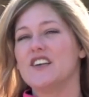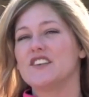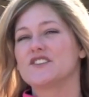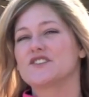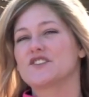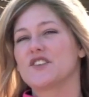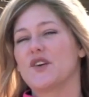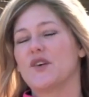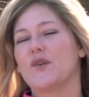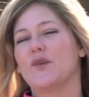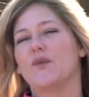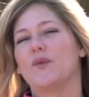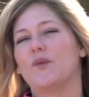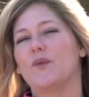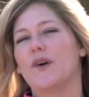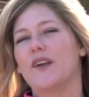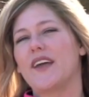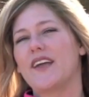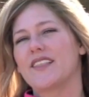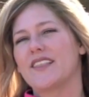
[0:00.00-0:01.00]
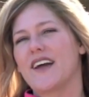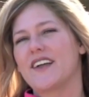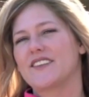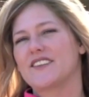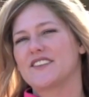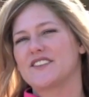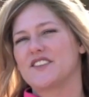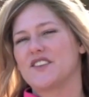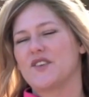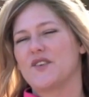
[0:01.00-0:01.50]
So what I'd like
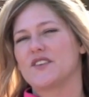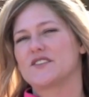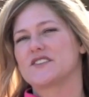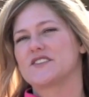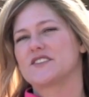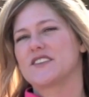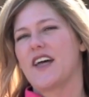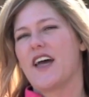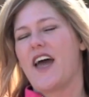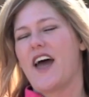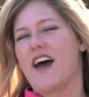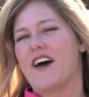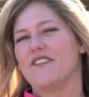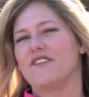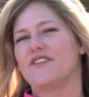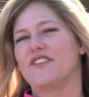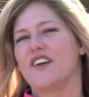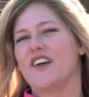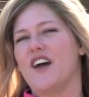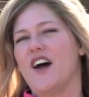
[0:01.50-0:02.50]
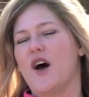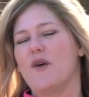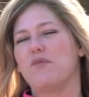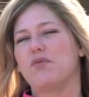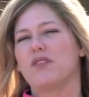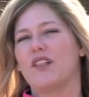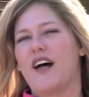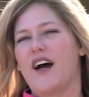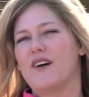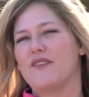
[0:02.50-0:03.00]
to do is have a
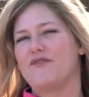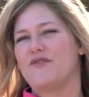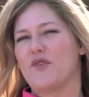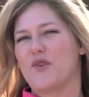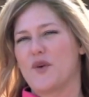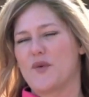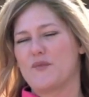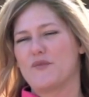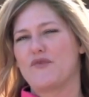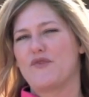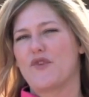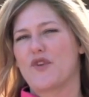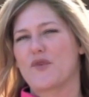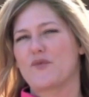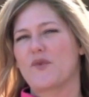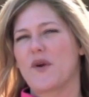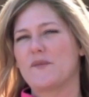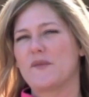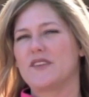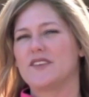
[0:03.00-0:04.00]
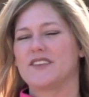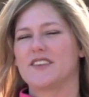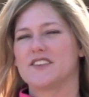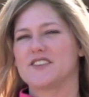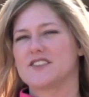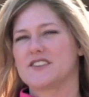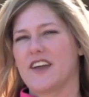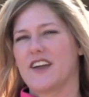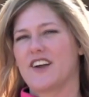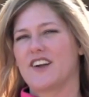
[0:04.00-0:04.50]
platform for women to
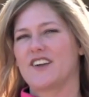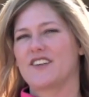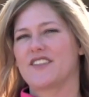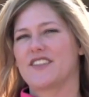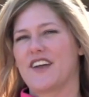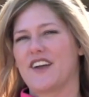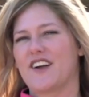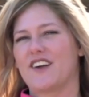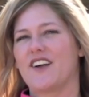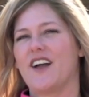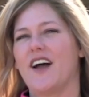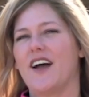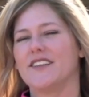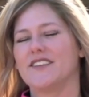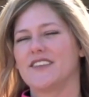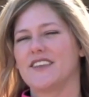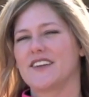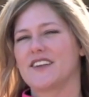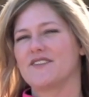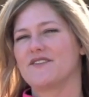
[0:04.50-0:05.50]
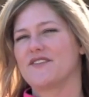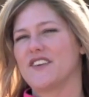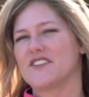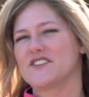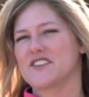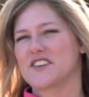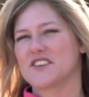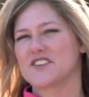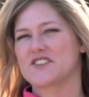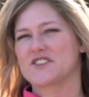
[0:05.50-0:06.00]
share their hunting and
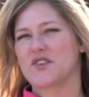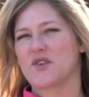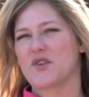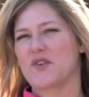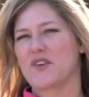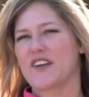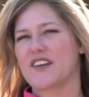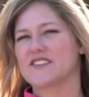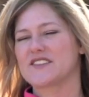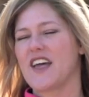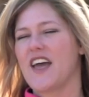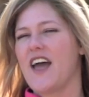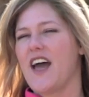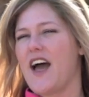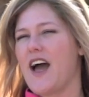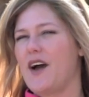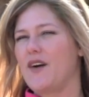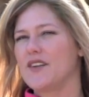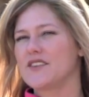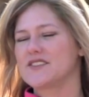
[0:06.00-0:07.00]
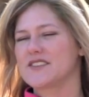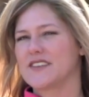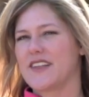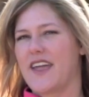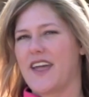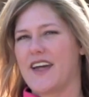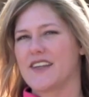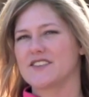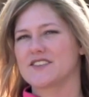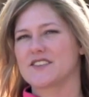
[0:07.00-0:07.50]
fishing stories, how it's
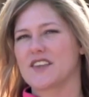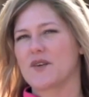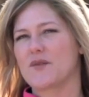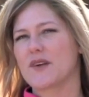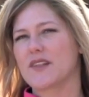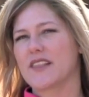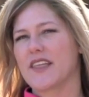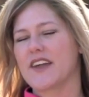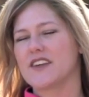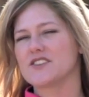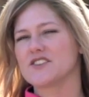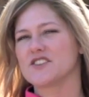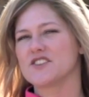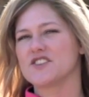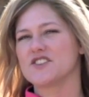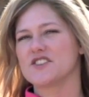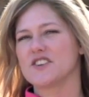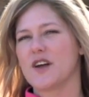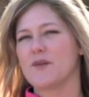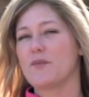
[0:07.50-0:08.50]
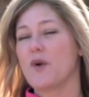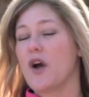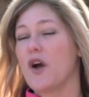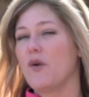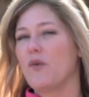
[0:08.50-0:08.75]
enhanced their relationship,